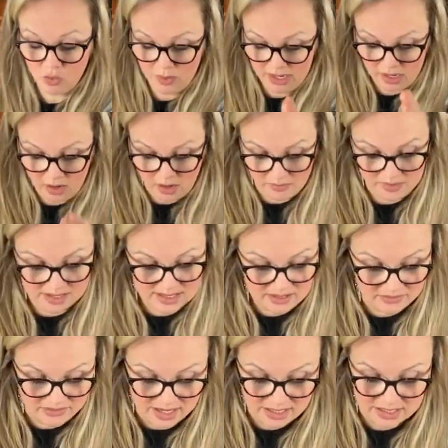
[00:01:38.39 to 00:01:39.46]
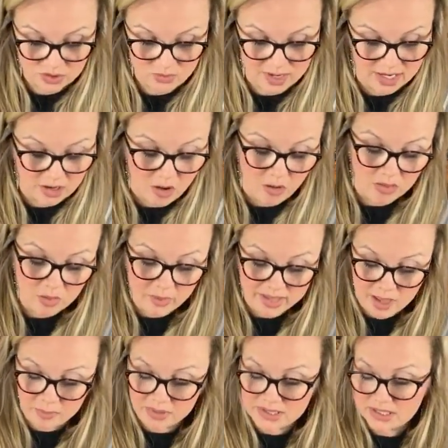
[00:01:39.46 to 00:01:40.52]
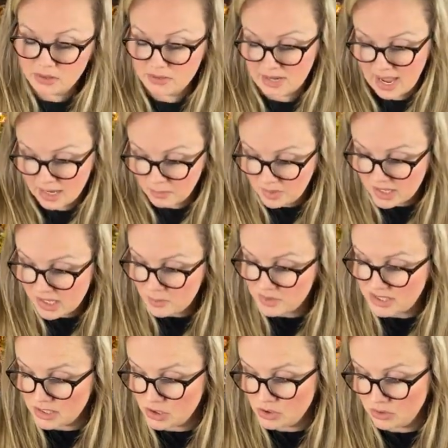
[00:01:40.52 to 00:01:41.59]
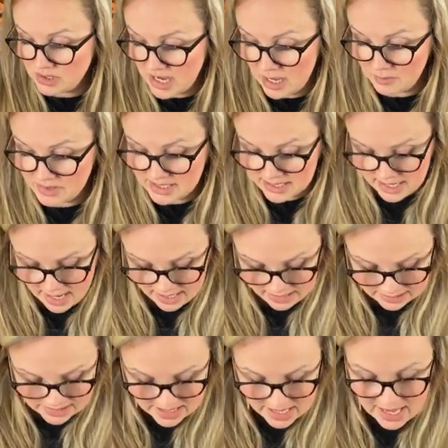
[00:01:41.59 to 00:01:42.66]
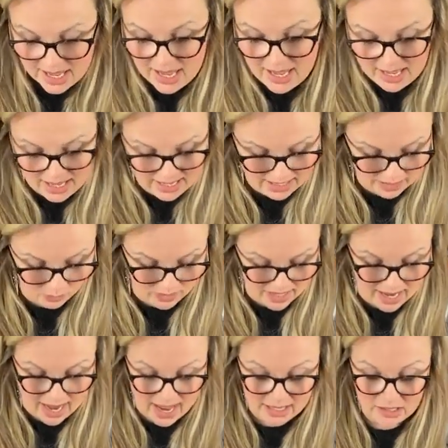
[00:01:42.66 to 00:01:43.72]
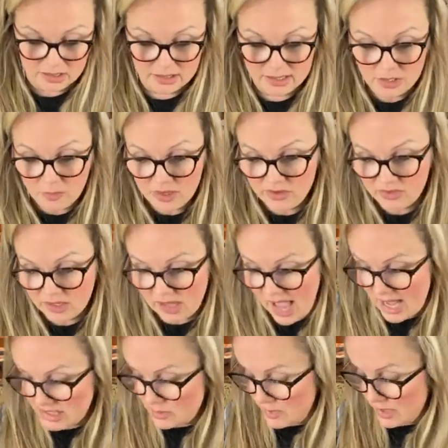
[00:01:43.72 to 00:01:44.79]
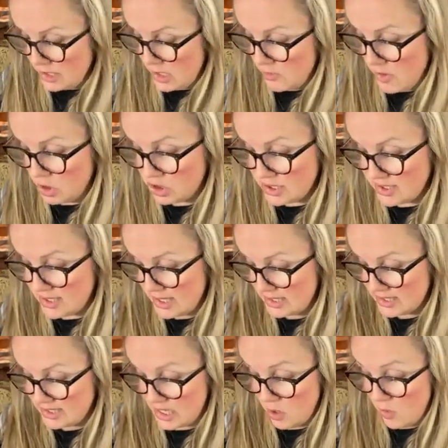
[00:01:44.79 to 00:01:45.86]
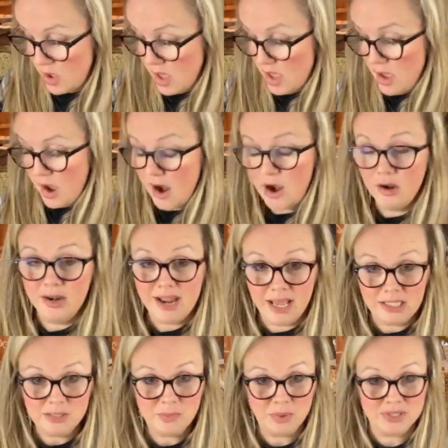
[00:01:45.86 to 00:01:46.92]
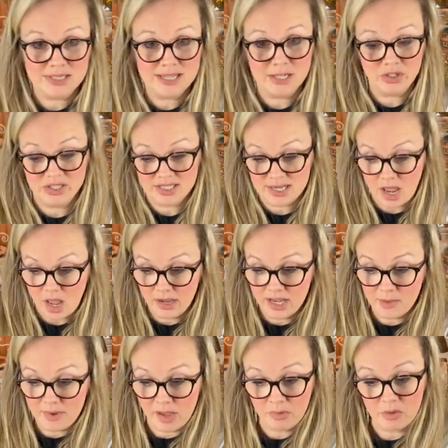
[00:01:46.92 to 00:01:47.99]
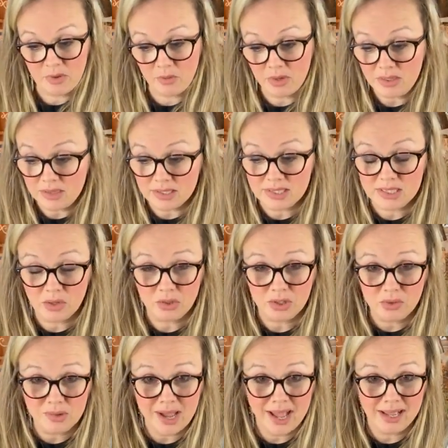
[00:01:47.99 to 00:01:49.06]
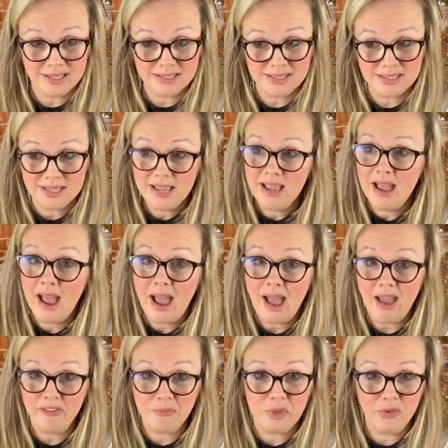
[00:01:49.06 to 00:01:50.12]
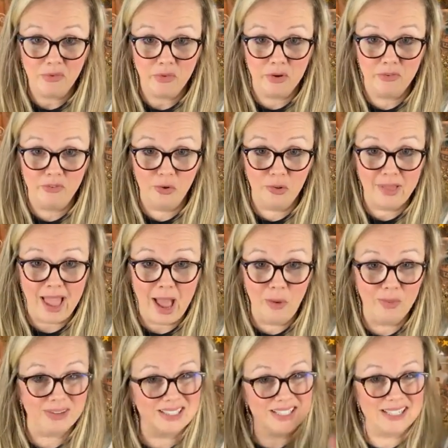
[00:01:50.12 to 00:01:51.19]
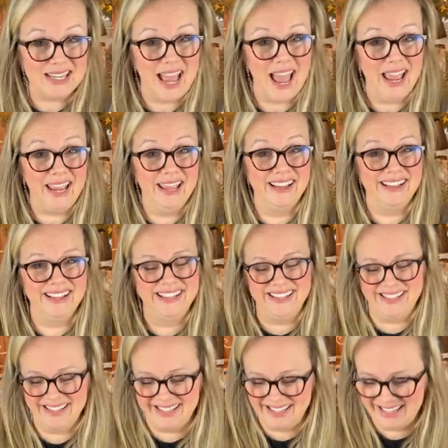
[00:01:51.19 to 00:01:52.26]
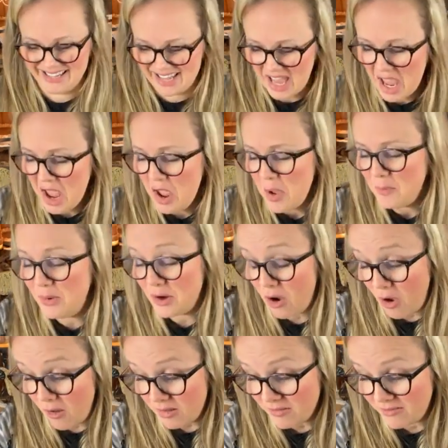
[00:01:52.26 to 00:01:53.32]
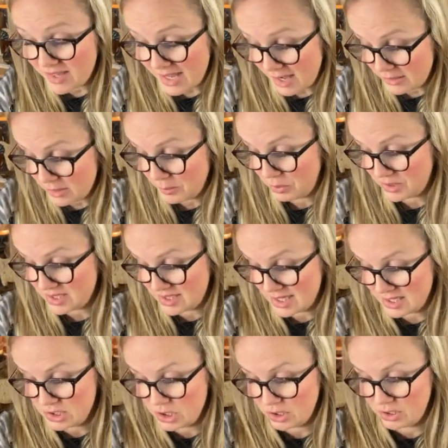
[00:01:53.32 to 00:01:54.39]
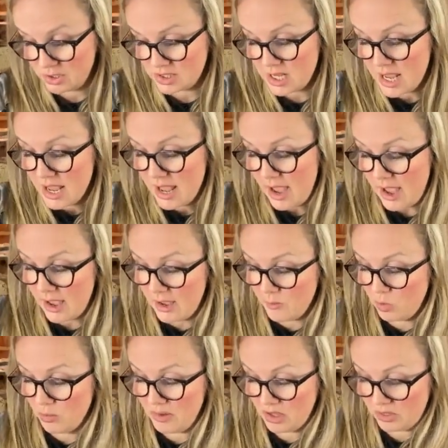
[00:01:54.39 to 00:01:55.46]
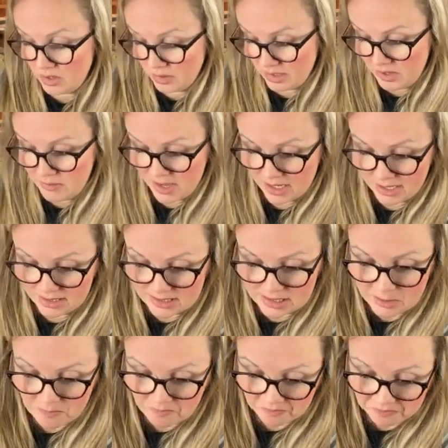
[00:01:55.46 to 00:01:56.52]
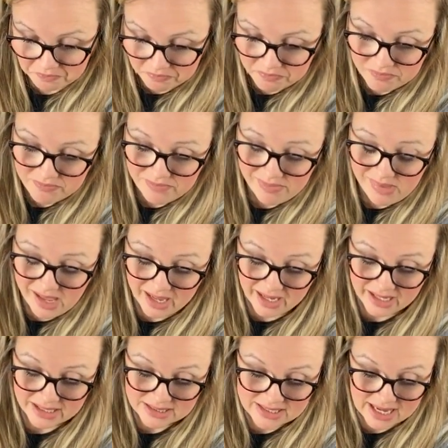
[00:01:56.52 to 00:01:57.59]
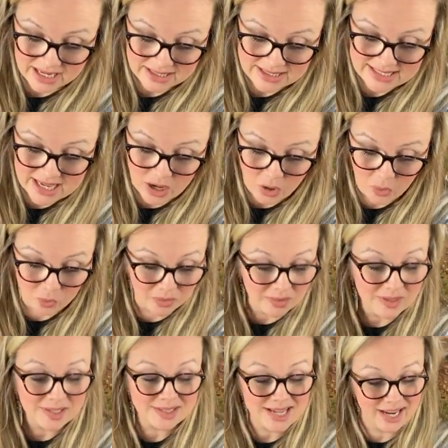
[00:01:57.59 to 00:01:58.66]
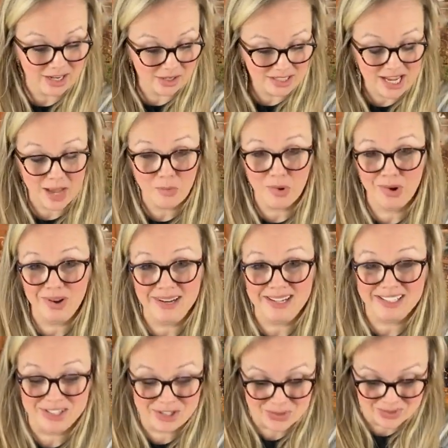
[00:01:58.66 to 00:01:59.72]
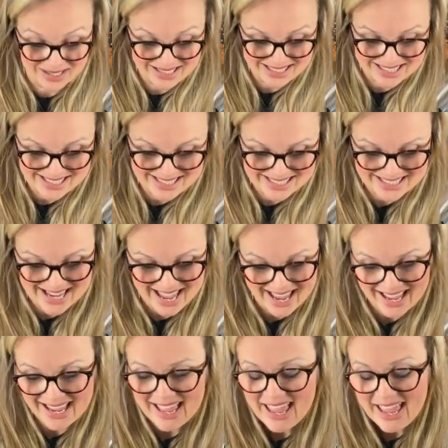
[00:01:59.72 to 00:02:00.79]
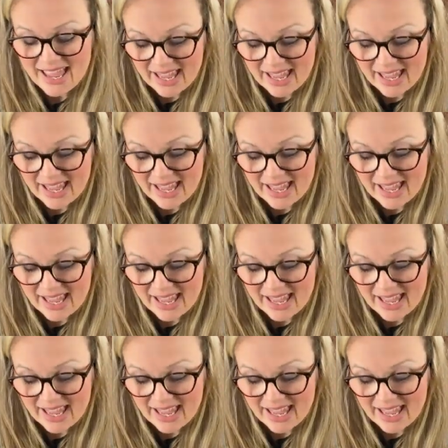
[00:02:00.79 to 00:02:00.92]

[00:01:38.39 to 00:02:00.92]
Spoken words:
This event is running all the way up until 9 p.m. Central Time tonight. And we had a little bit of a last minute emergency. And so our next presenter is not going to be able to be with us. So you guys have me for a full hour today. But all of the other presenters will be 30 minutes. And so we're going to take our time. We're going to enjoy this today.